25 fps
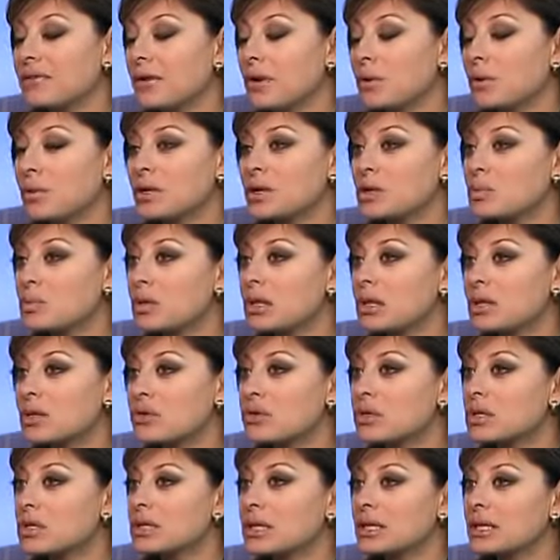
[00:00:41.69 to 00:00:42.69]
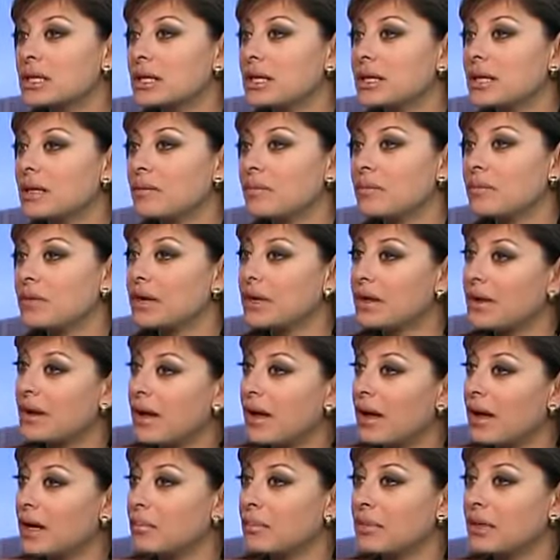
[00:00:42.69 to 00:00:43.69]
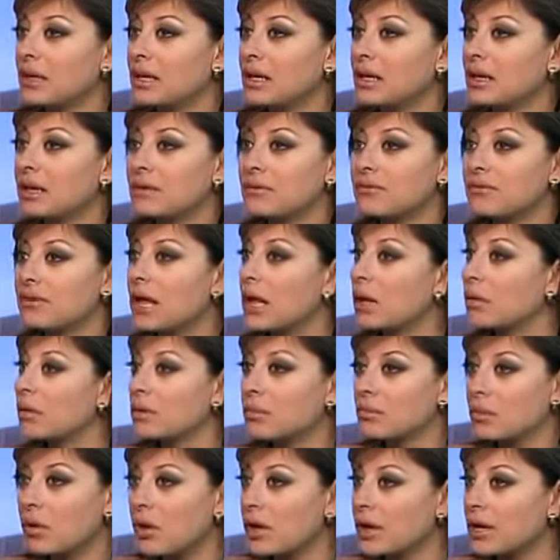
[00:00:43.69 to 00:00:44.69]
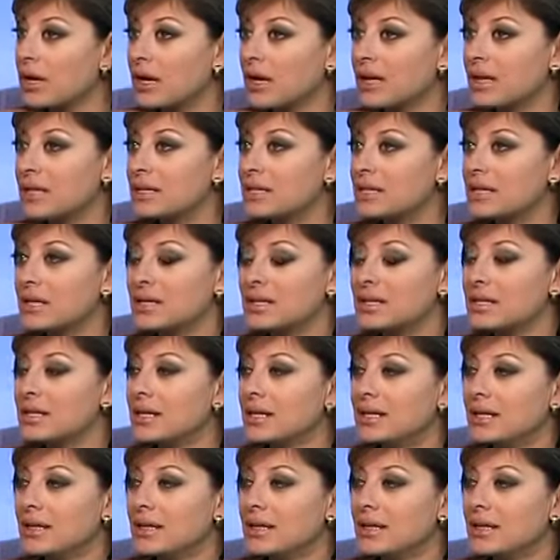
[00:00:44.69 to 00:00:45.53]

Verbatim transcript: always been interested in the economy, in following markets, and